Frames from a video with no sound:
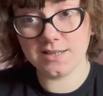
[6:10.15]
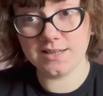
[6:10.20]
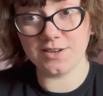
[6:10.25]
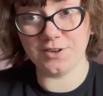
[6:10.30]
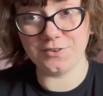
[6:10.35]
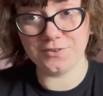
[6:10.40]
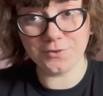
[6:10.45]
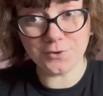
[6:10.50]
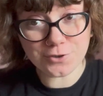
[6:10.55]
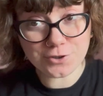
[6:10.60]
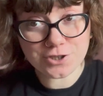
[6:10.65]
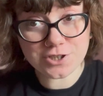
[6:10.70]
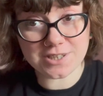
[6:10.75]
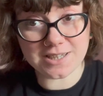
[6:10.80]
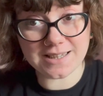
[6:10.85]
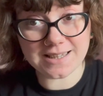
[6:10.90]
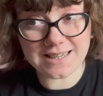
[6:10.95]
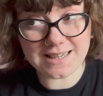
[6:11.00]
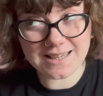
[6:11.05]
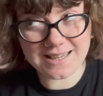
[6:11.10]

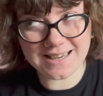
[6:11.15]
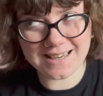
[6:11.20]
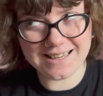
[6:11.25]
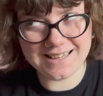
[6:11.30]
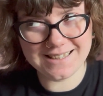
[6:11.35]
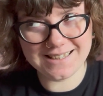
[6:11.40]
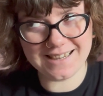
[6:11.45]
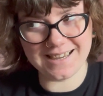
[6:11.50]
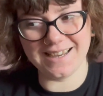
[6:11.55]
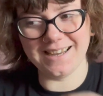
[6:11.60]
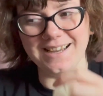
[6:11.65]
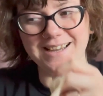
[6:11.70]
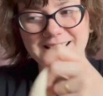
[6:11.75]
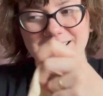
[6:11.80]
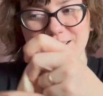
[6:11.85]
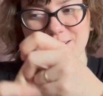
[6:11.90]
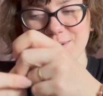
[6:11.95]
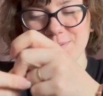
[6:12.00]
Unfortunately, I